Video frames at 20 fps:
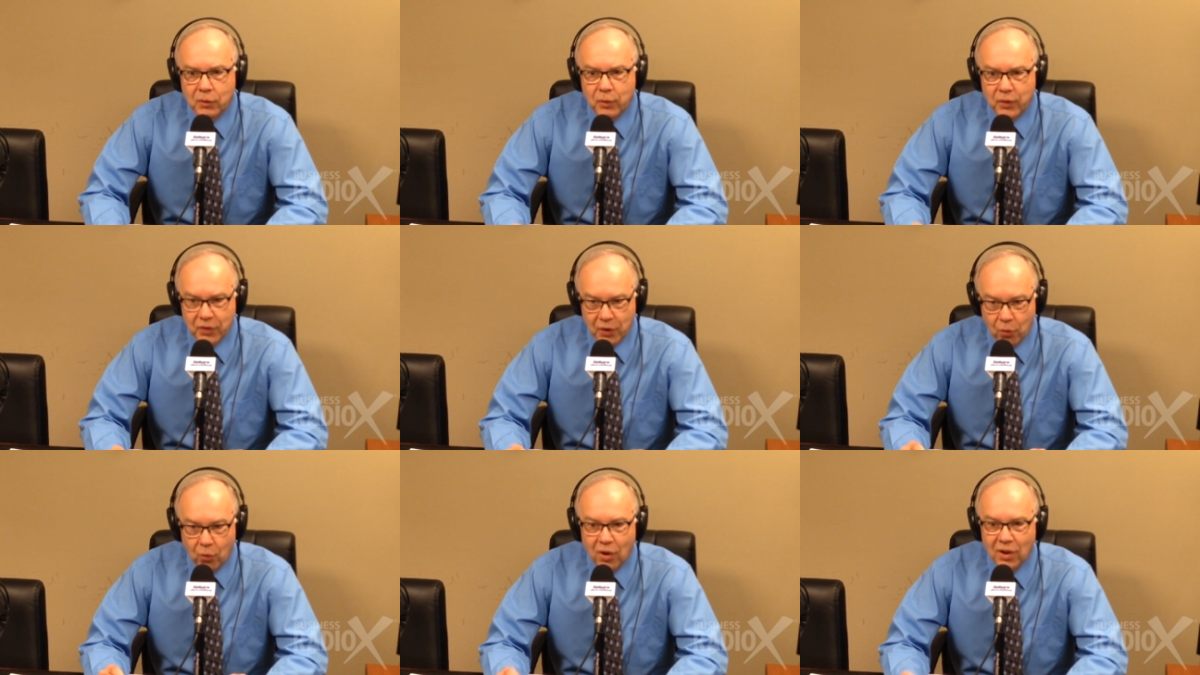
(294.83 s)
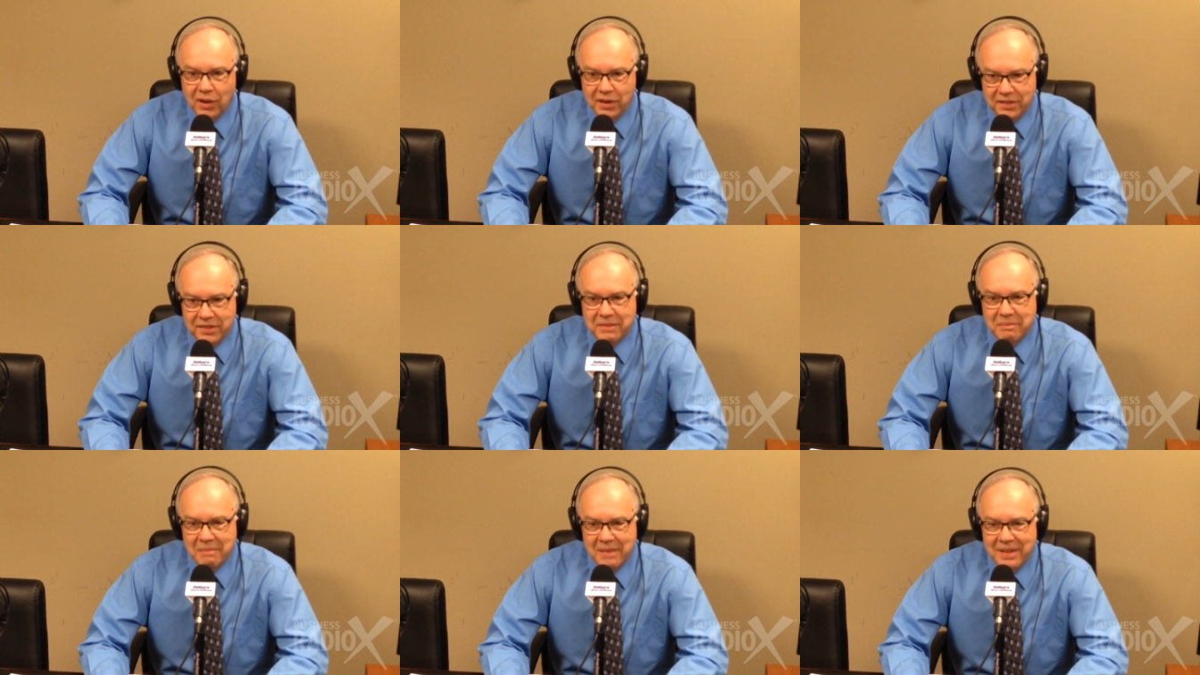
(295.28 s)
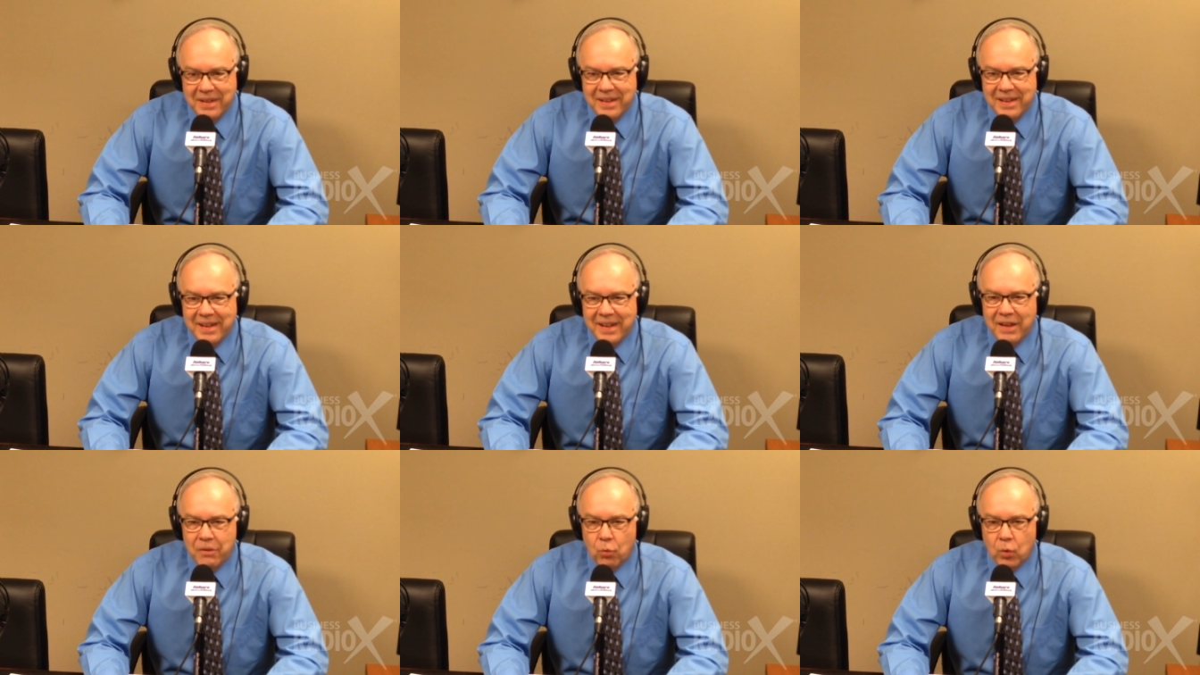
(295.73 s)
with their wallets
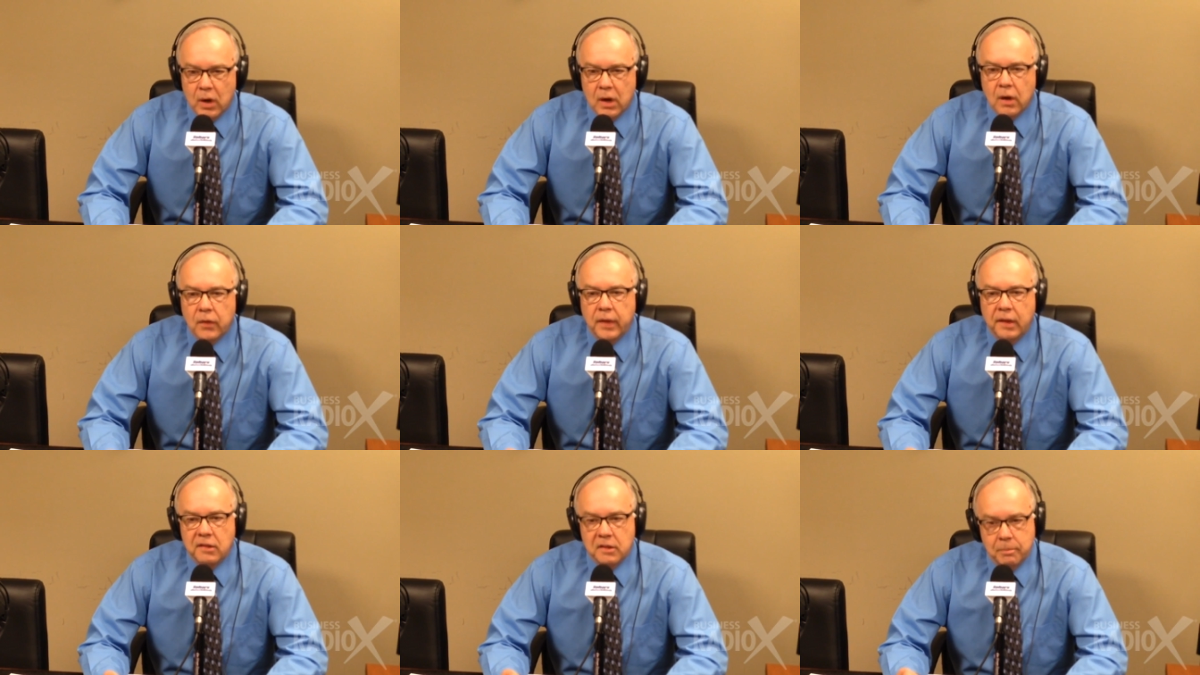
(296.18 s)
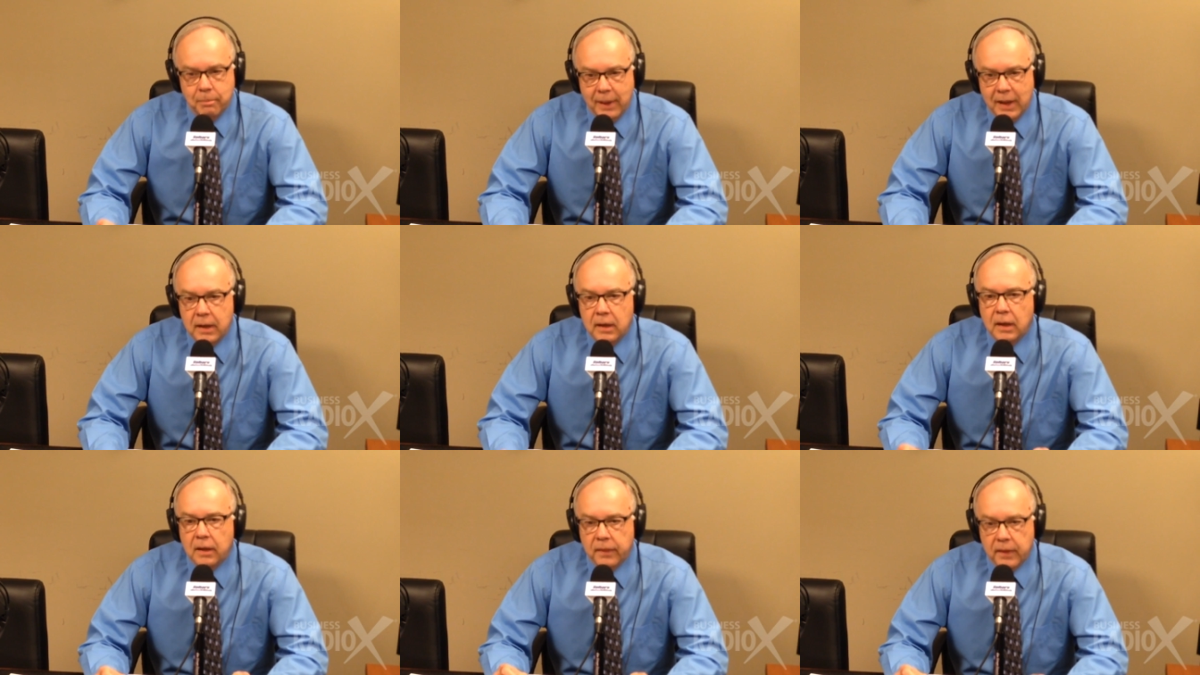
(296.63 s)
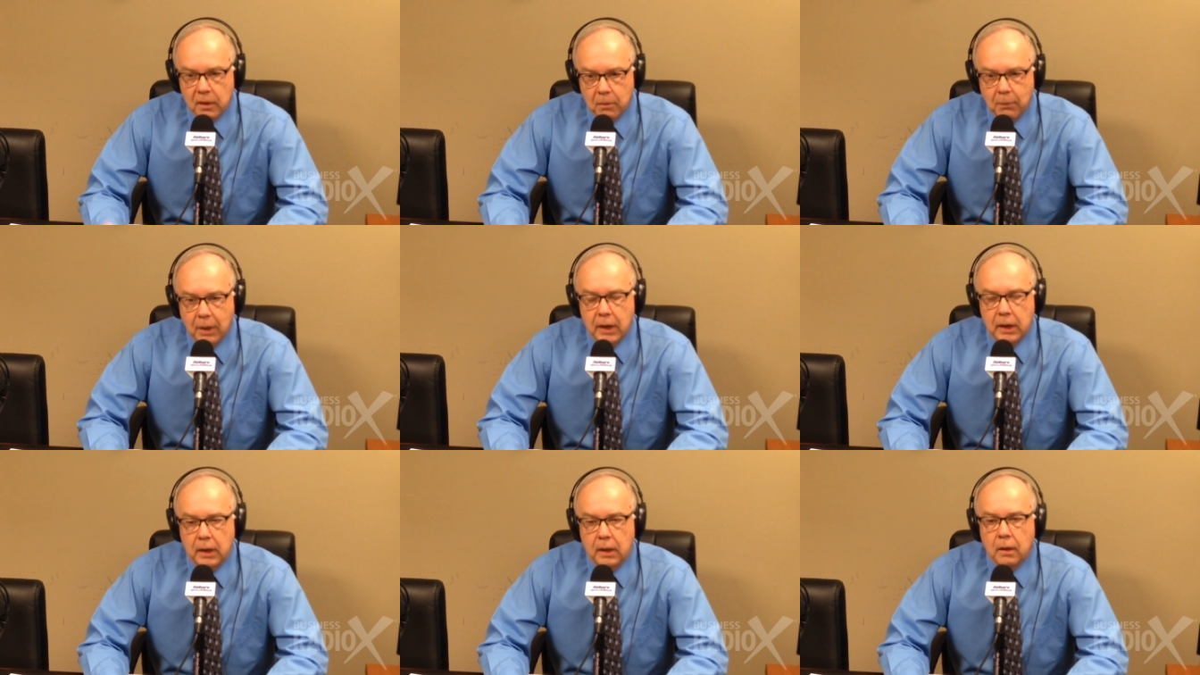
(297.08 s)
and where are they spending their
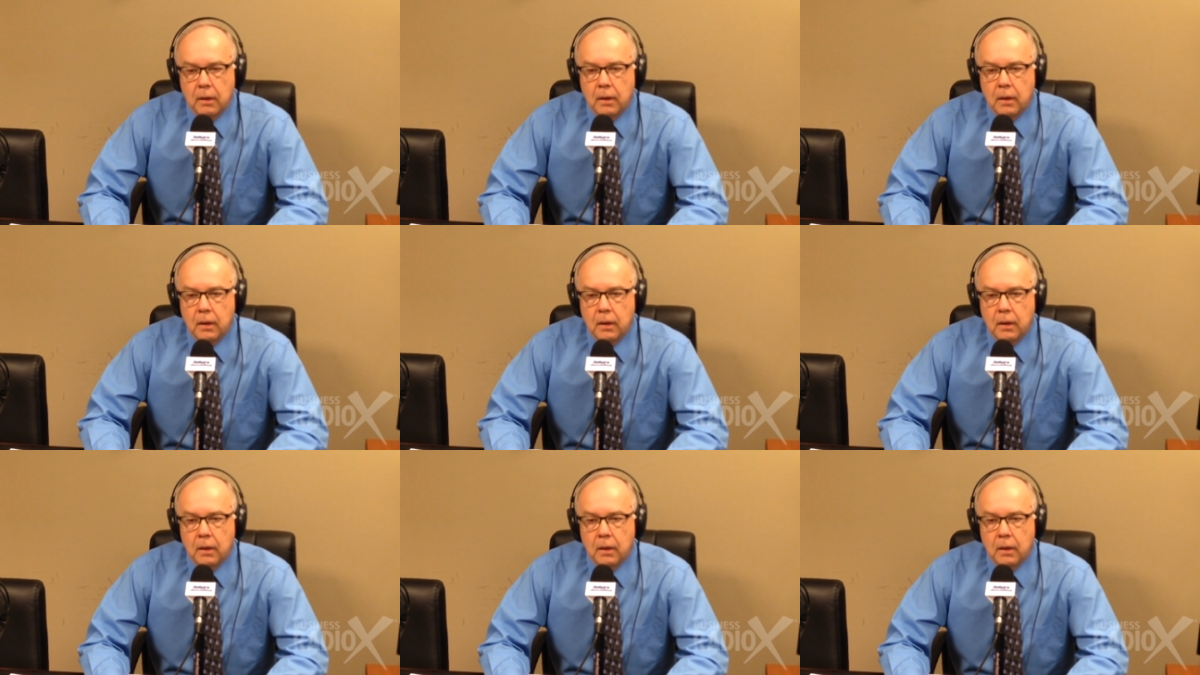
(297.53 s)
money.